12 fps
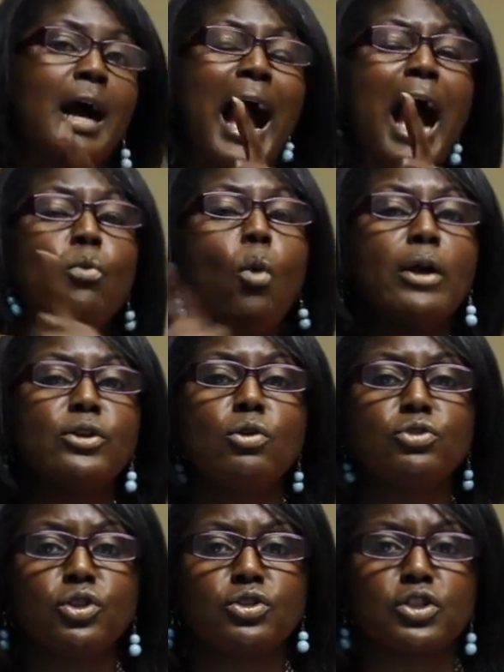I want
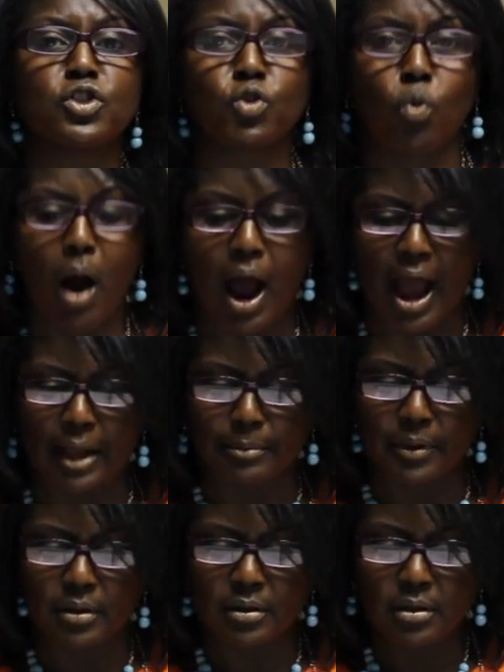you to describe
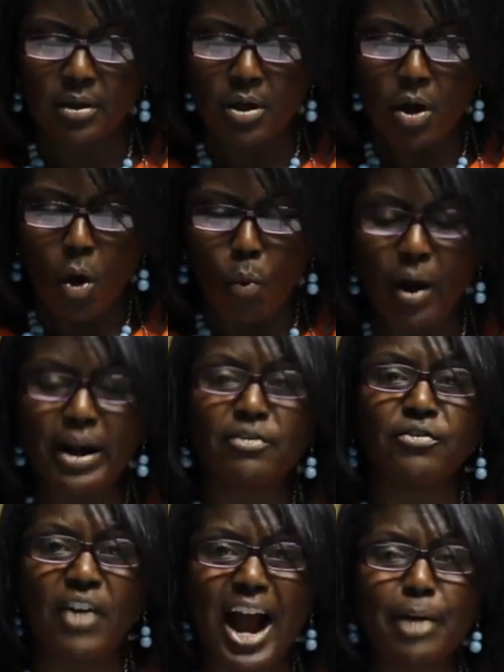what
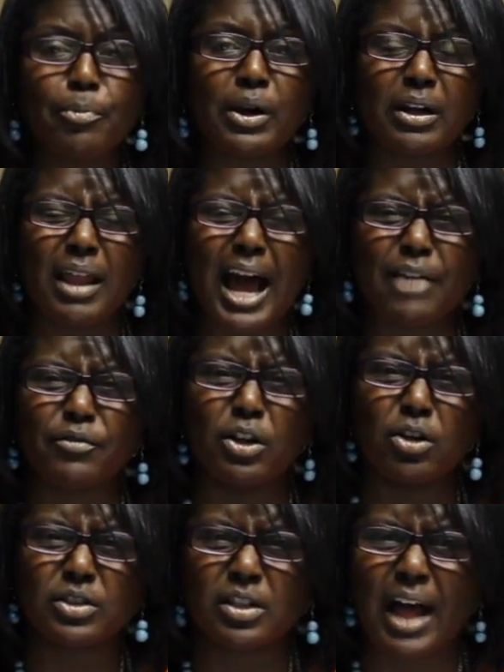a vibrant life
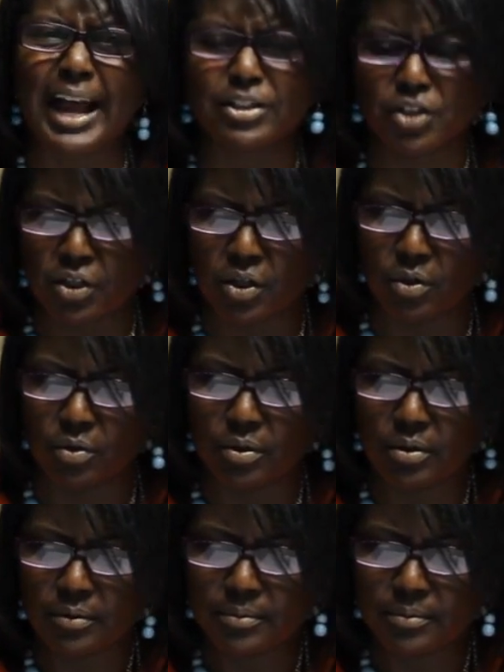looks like to you.